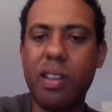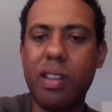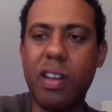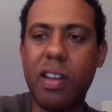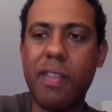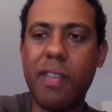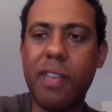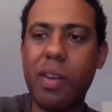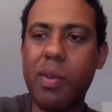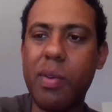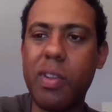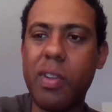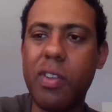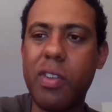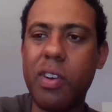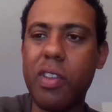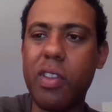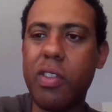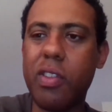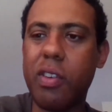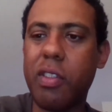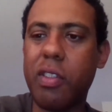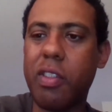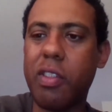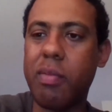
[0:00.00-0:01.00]
I think we're
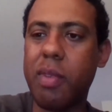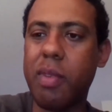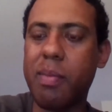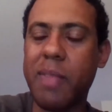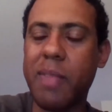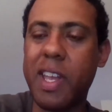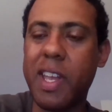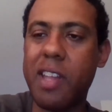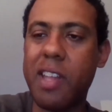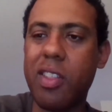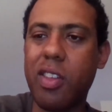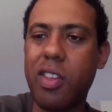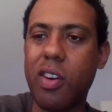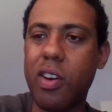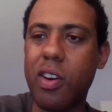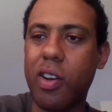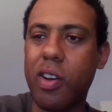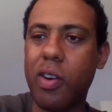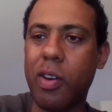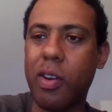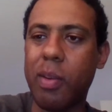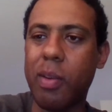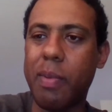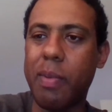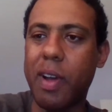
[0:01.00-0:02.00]
touching on something me and Joe
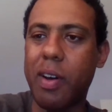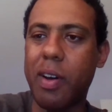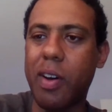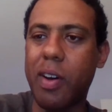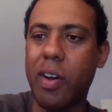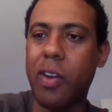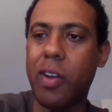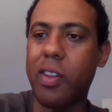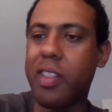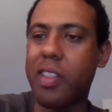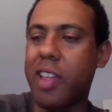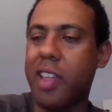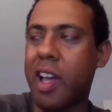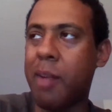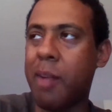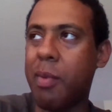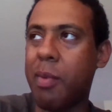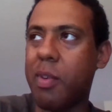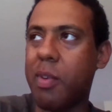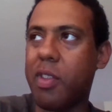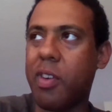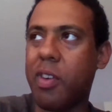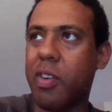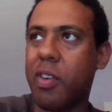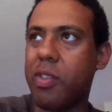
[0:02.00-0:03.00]
go on about all the time when
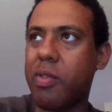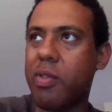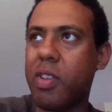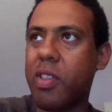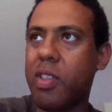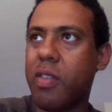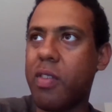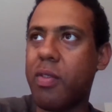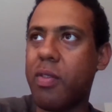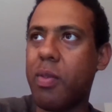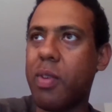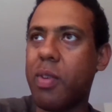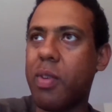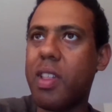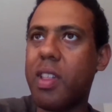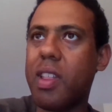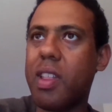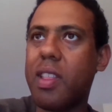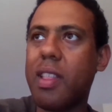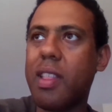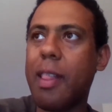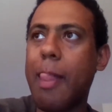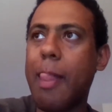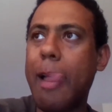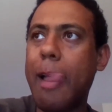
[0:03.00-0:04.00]
we're talking to each other, which
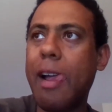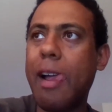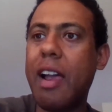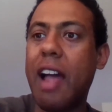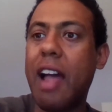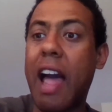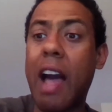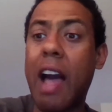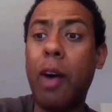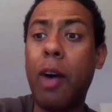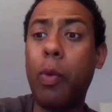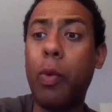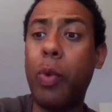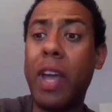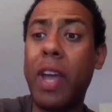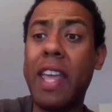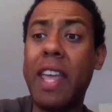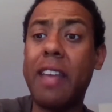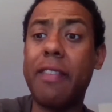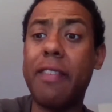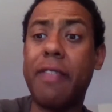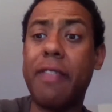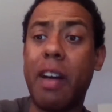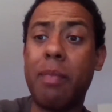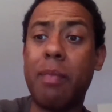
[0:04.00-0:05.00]
is how
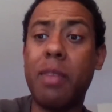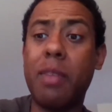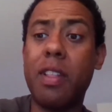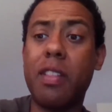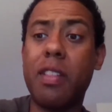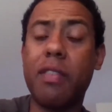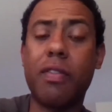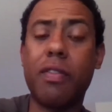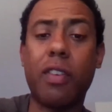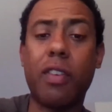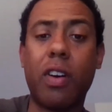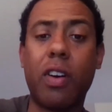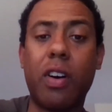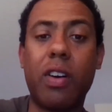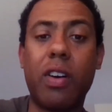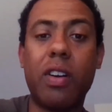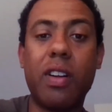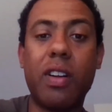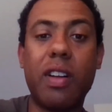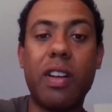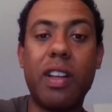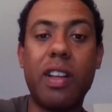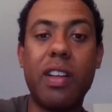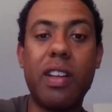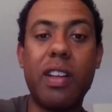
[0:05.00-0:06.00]
weak families have got,
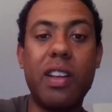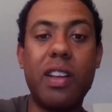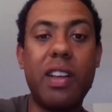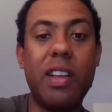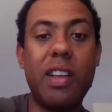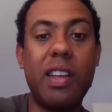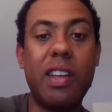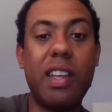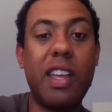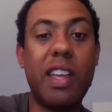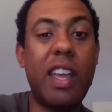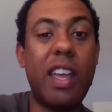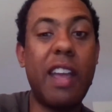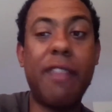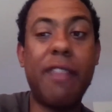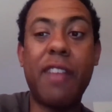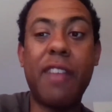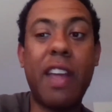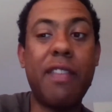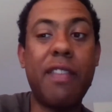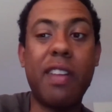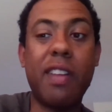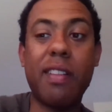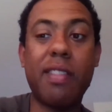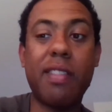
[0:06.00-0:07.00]
if
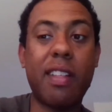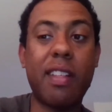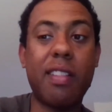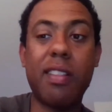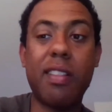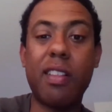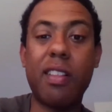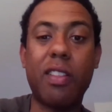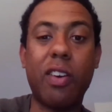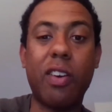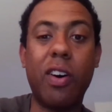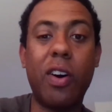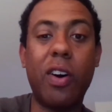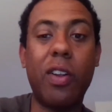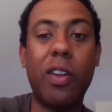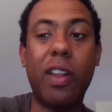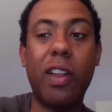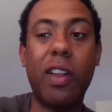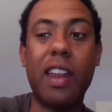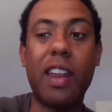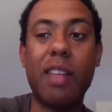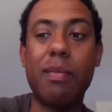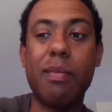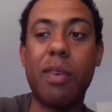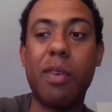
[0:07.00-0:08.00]
they even exist at all
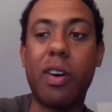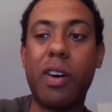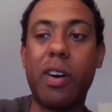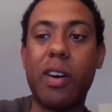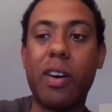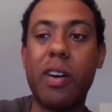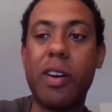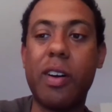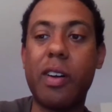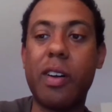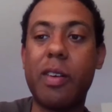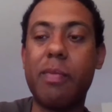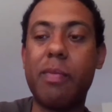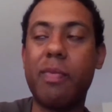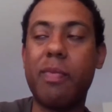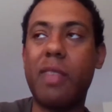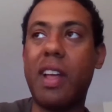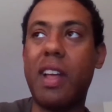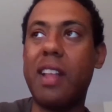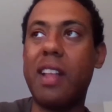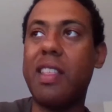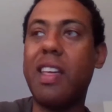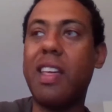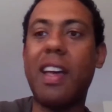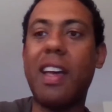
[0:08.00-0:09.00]
anymore. And
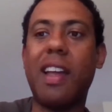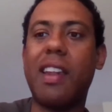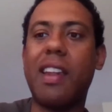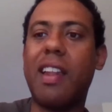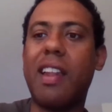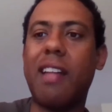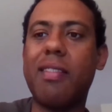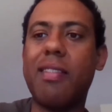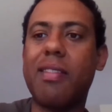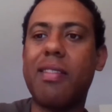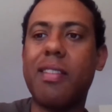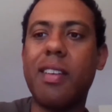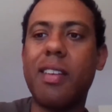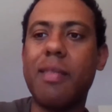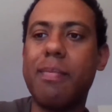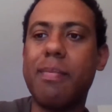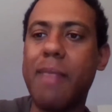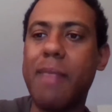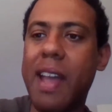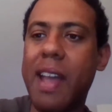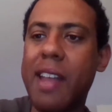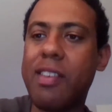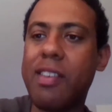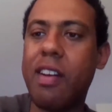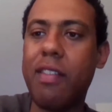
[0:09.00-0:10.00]
that's the
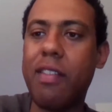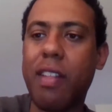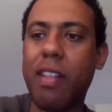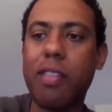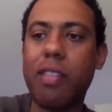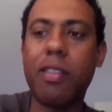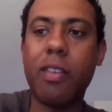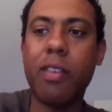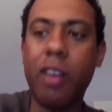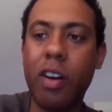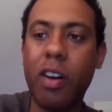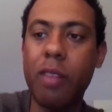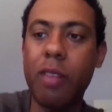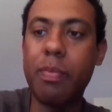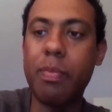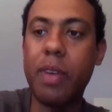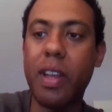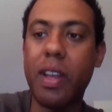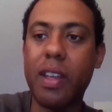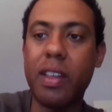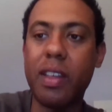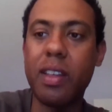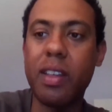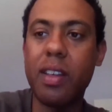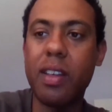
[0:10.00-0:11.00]
main driver. That's got to
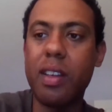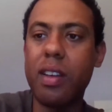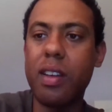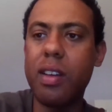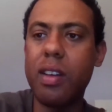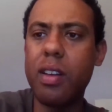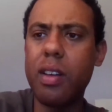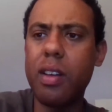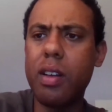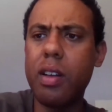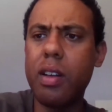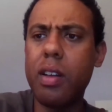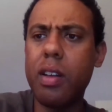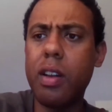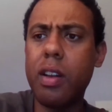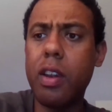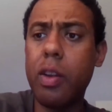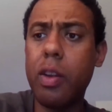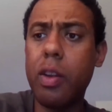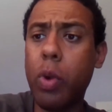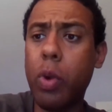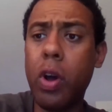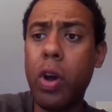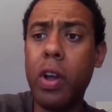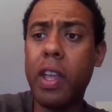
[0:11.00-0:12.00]
be
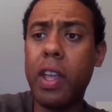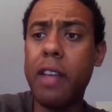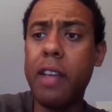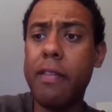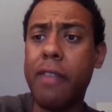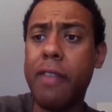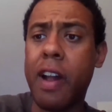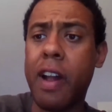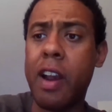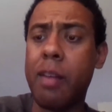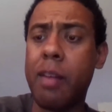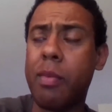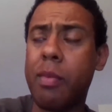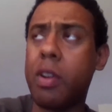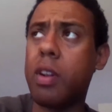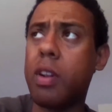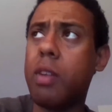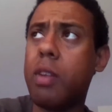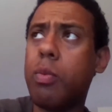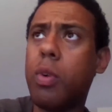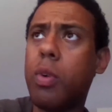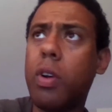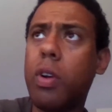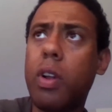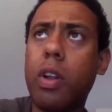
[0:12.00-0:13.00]
the work environment.